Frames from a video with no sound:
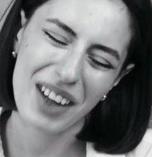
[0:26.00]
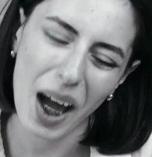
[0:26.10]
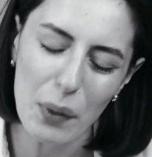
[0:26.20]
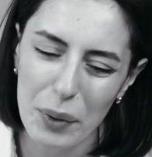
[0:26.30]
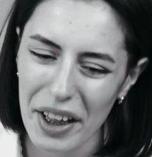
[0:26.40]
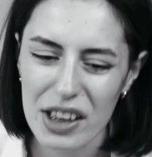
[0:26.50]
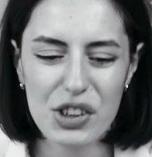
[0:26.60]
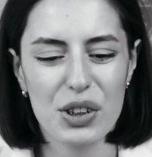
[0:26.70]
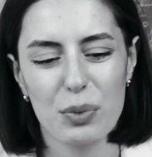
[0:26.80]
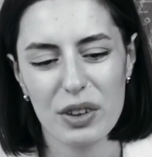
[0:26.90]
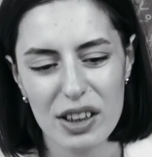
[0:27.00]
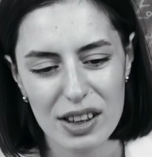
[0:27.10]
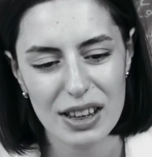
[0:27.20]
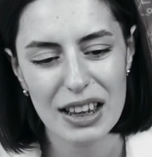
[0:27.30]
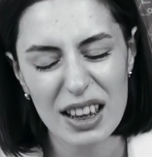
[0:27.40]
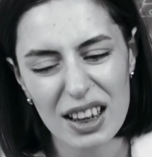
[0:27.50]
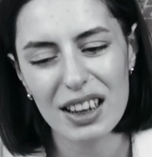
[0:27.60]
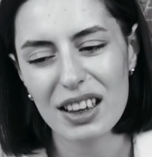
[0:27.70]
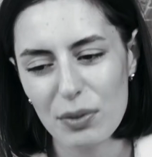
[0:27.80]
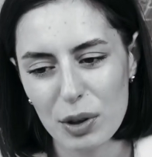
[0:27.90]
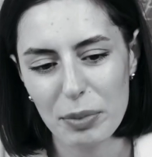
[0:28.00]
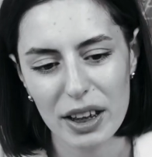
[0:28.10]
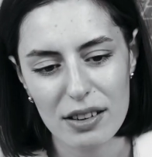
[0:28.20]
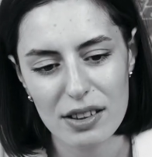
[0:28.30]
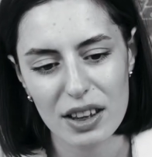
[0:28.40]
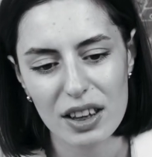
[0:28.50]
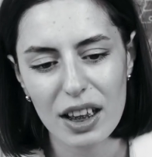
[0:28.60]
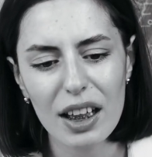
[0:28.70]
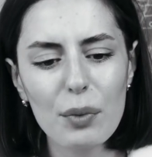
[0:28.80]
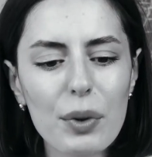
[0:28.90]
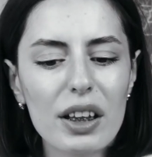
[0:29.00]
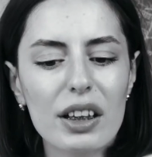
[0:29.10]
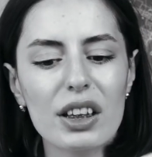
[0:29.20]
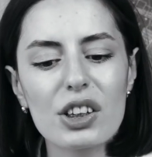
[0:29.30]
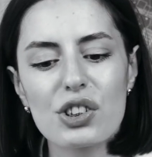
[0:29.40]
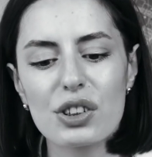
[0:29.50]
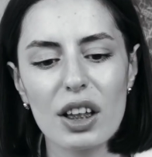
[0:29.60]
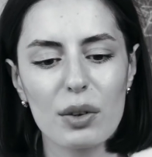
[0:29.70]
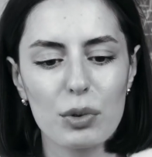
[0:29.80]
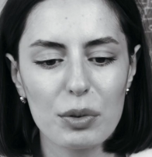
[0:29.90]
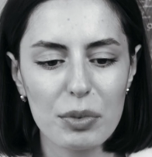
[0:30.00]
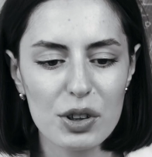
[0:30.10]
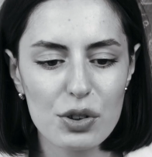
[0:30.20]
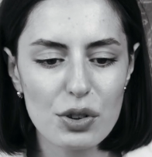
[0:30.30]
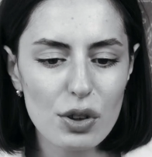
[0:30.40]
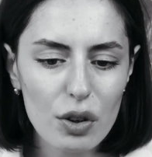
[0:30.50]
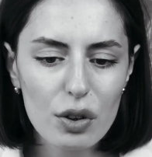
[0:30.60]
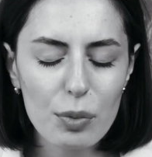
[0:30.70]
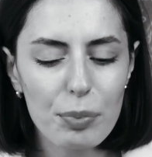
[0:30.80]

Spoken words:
I wish it would be easier. I wish that would be so